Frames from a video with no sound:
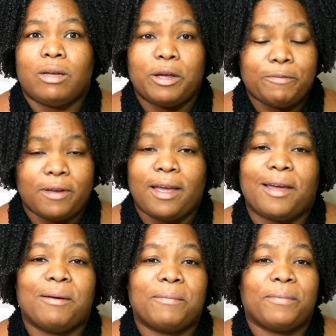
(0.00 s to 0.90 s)
Good for
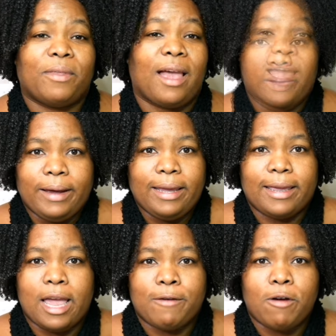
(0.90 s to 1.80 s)
him.
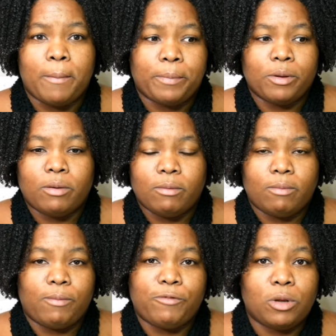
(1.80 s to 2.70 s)
He gave up
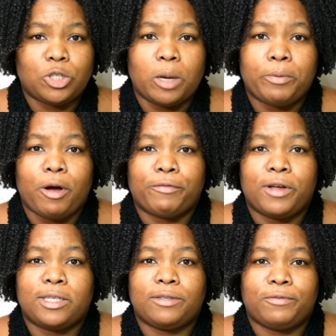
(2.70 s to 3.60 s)
future
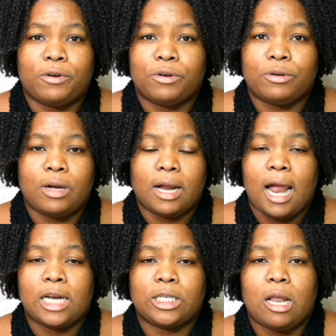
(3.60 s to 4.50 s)
profits for a
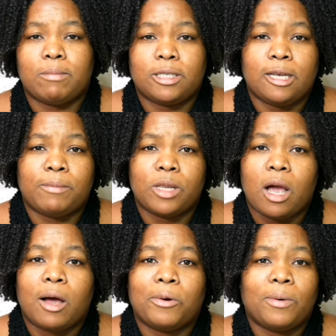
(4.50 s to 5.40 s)
cash lump sum
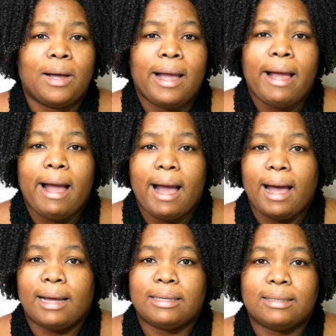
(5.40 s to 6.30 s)
now,
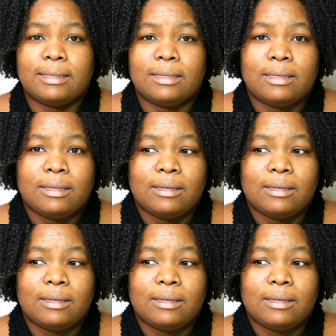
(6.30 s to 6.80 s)
and